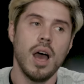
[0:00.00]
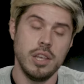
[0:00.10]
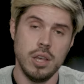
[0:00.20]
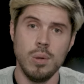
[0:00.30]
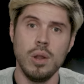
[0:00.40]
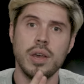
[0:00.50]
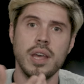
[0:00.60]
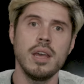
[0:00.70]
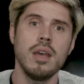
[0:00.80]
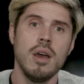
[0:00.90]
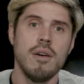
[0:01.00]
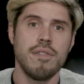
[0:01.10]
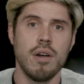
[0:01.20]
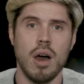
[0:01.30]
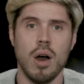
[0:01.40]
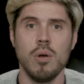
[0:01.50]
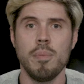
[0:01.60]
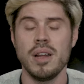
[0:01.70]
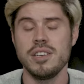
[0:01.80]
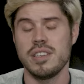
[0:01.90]
Are you looking for a whole
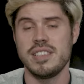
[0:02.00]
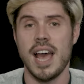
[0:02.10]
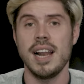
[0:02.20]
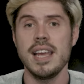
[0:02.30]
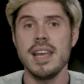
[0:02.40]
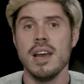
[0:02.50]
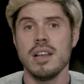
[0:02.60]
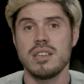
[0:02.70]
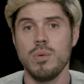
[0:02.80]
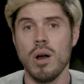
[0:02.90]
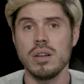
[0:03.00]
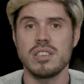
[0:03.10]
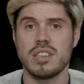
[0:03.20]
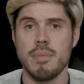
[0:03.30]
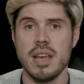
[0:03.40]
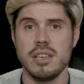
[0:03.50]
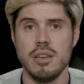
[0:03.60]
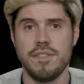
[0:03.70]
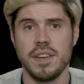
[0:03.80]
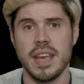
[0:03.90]
bunch of telly to watch to make
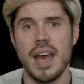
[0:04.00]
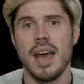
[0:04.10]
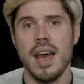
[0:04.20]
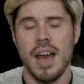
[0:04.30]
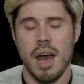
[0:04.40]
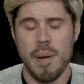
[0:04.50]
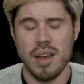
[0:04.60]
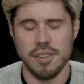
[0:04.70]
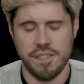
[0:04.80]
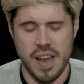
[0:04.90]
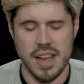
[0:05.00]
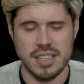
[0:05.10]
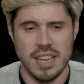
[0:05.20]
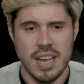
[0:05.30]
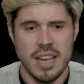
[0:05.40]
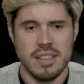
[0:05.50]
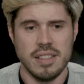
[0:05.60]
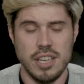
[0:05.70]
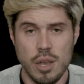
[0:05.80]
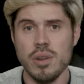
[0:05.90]
you forget about the fact that
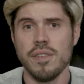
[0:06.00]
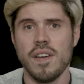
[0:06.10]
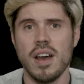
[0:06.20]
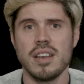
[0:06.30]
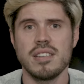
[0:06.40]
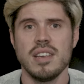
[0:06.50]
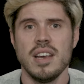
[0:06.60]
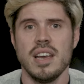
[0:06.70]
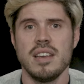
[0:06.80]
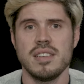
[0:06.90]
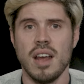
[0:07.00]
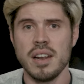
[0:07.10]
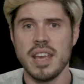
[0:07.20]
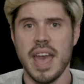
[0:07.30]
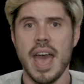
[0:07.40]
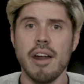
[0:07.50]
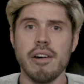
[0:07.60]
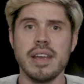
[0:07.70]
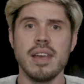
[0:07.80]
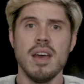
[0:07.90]
the universe is an
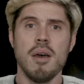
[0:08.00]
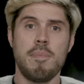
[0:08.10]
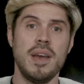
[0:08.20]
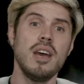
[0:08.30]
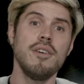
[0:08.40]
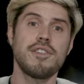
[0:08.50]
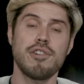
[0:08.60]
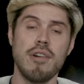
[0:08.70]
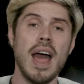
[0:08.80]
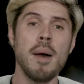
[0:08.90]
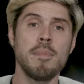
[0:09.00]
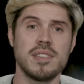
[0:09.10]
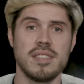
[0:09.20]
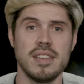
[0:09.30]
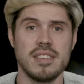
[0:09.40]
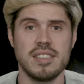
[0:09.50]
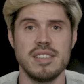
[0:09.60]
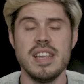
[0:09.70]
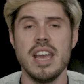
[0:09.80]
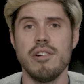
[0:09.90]
uncaring pit of crabs that
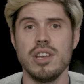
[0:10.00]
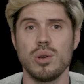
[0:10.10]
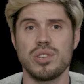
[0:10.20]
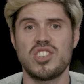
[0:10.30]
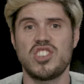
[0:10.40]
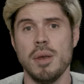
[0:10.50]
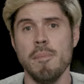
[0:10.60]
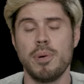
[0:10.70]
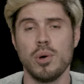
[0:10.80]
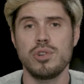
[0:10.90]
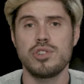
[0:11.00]
sneer at your simple